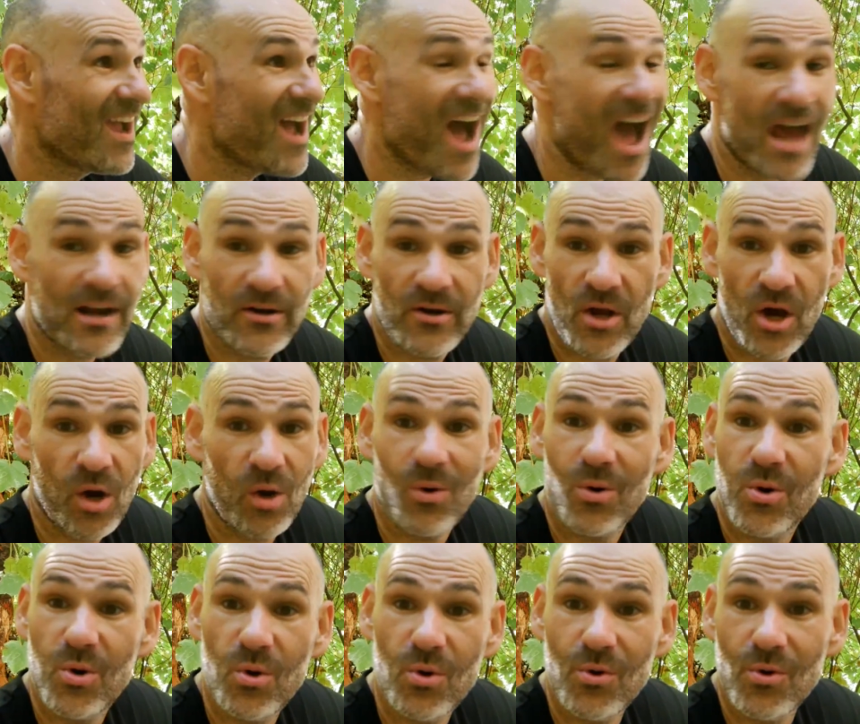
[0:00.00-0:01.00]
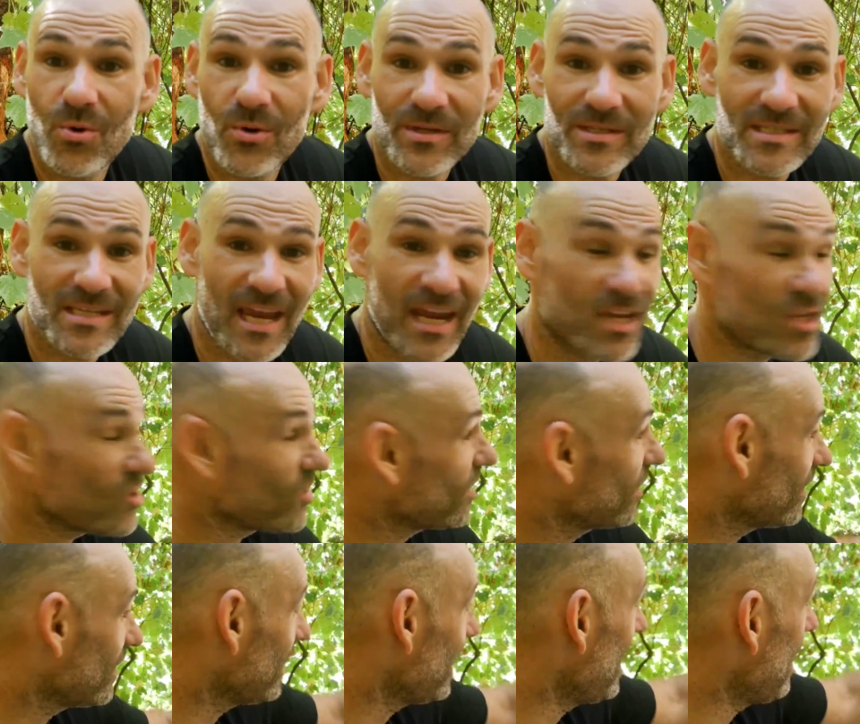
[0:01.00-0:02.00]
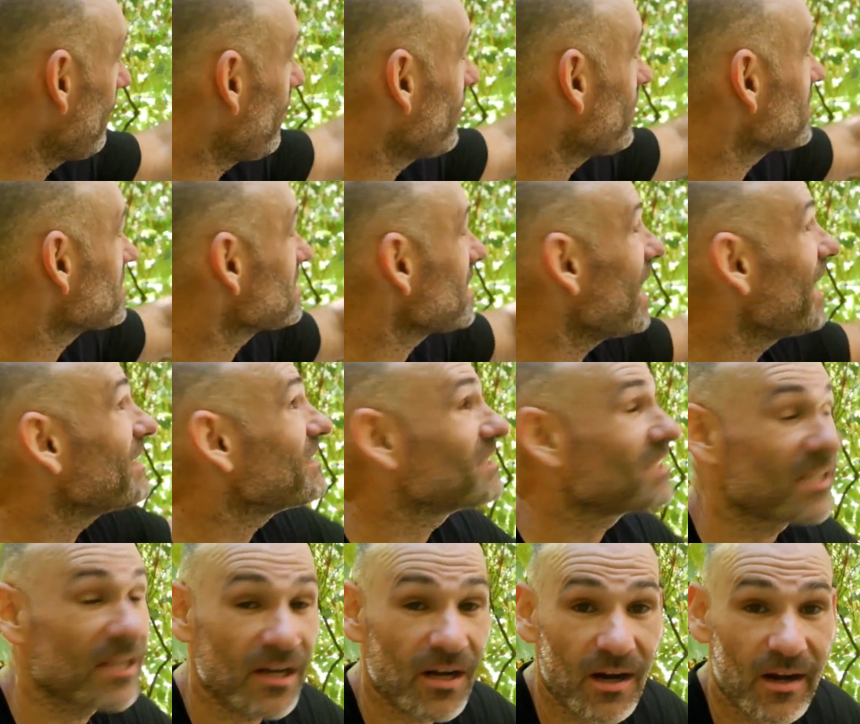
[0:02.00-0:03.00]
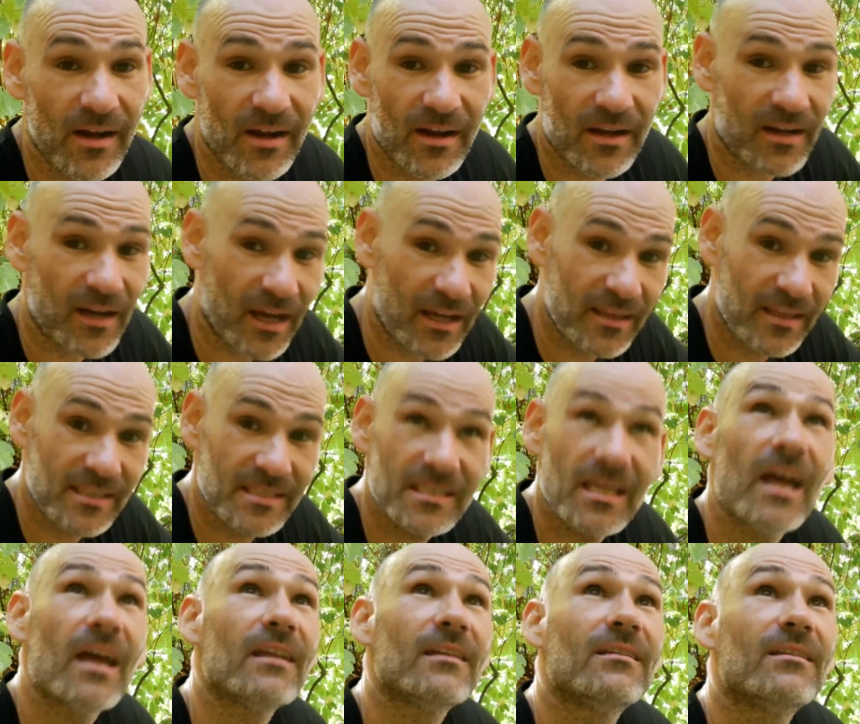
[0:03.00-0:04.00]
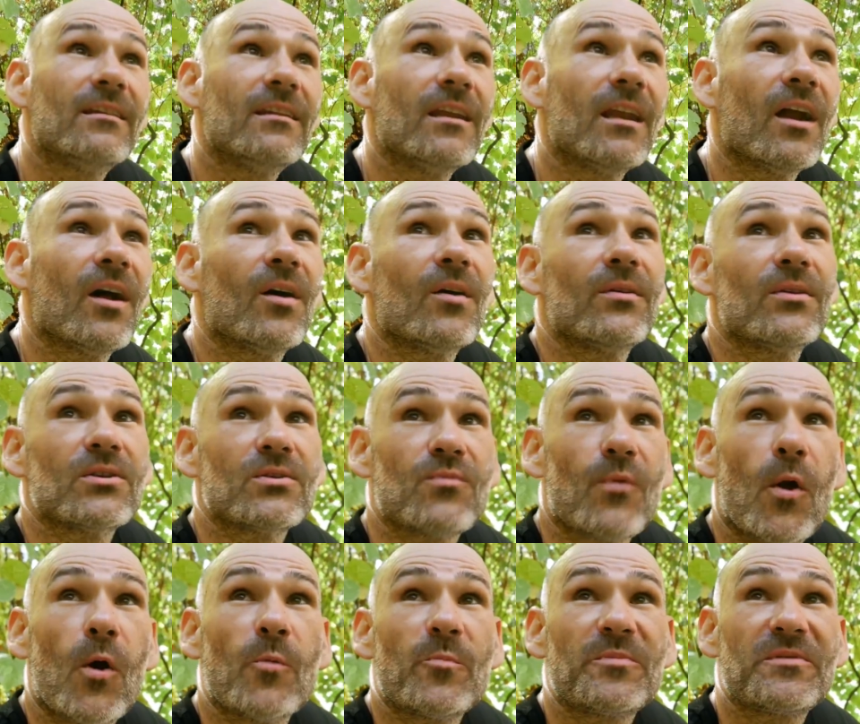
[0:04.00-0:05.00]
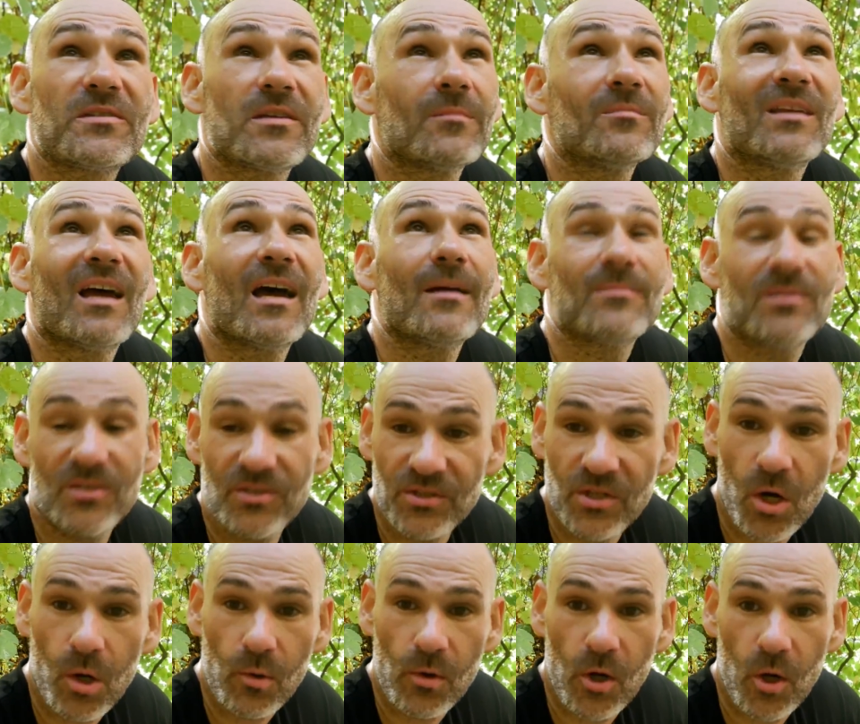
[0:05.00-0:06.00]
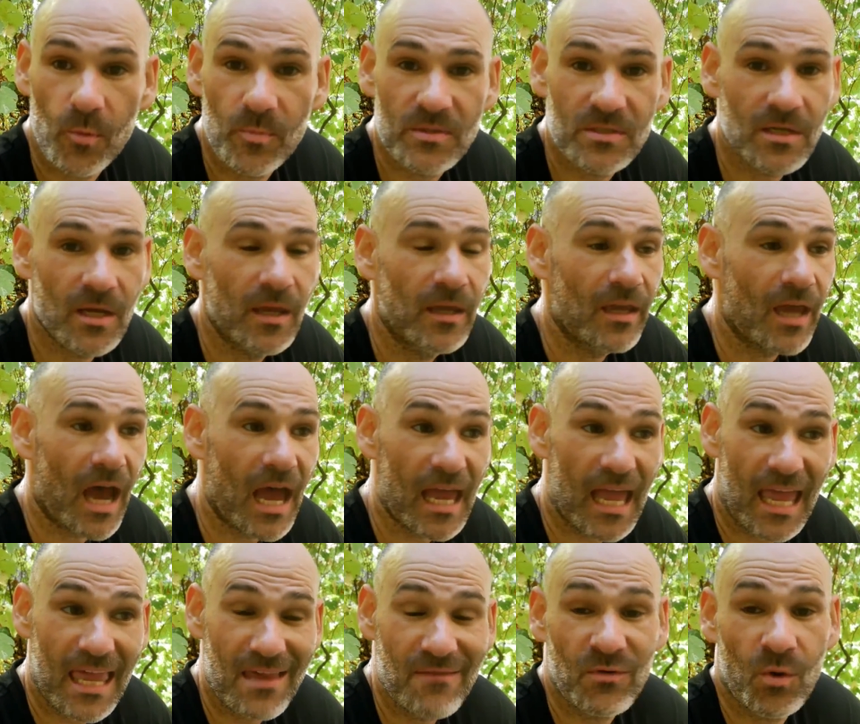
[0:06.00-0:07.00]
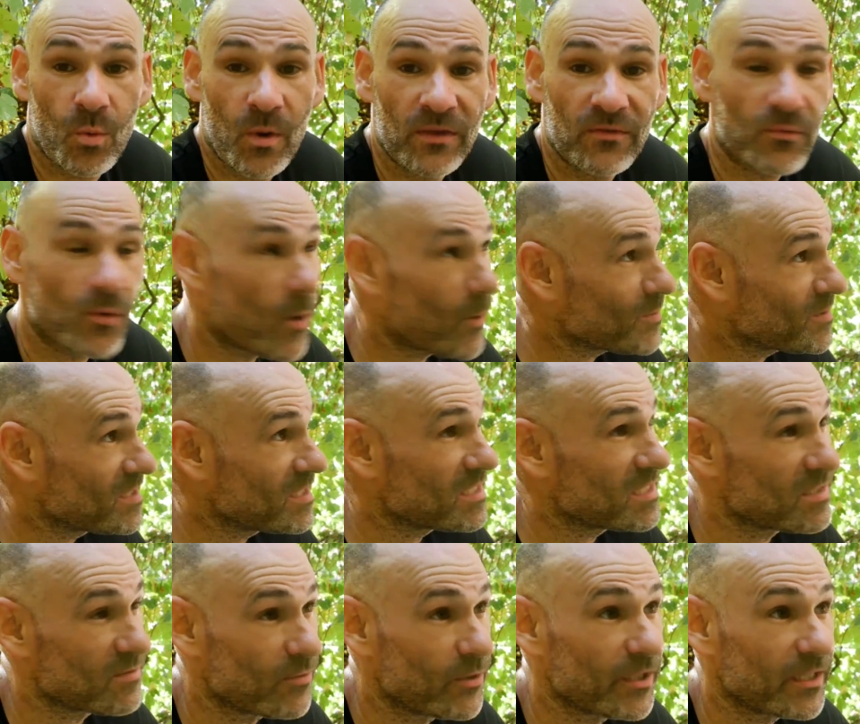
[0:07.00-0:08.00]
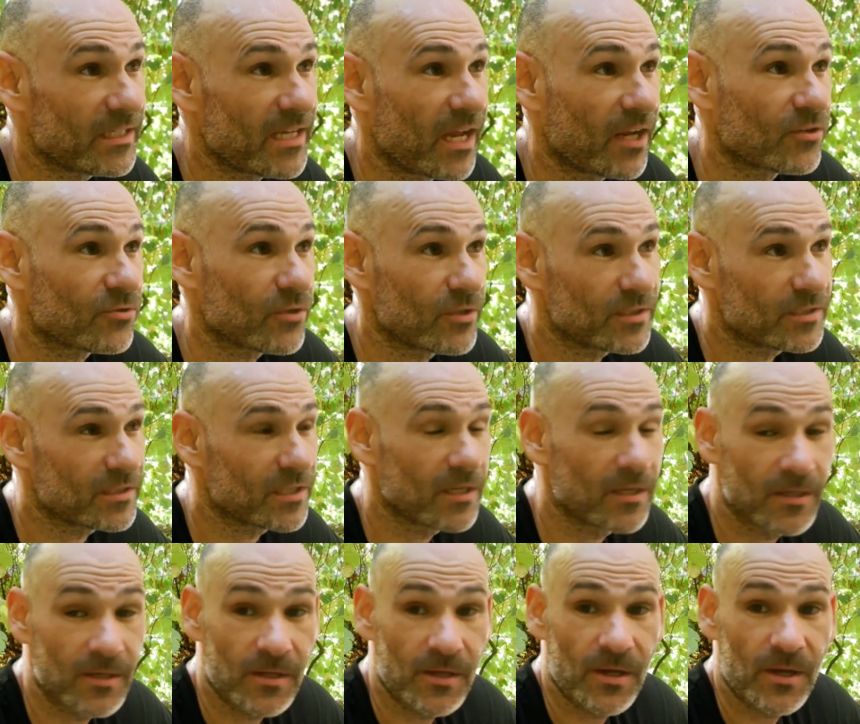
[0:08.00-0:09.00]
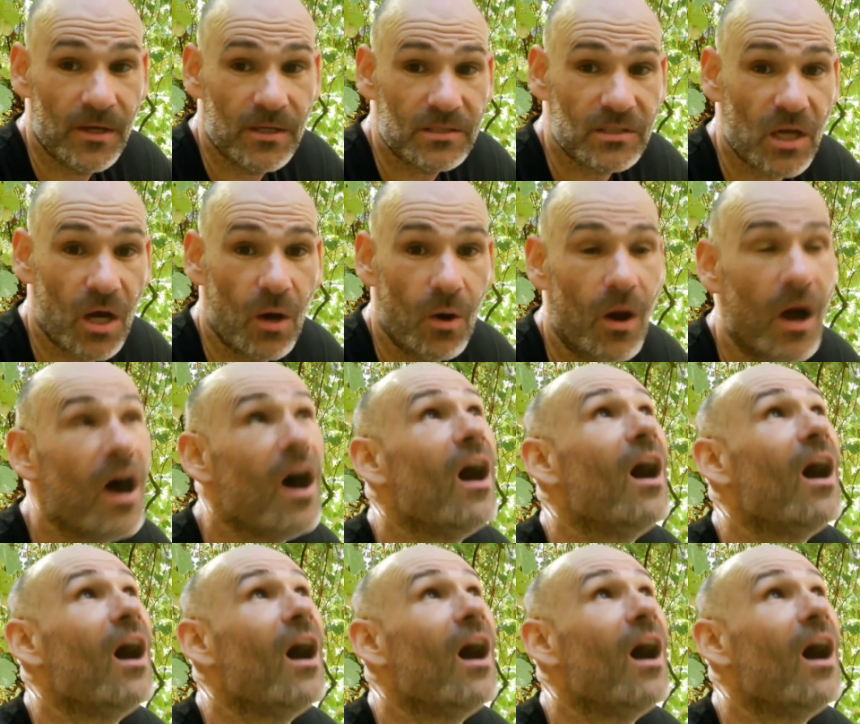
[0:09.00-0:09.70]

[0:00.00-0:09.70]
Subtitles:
I don't know who is saying you can climb up the sides here. They said, you know, there's ropes. Sometimes there's no ropes. Even with ropes, this is really dangerous. So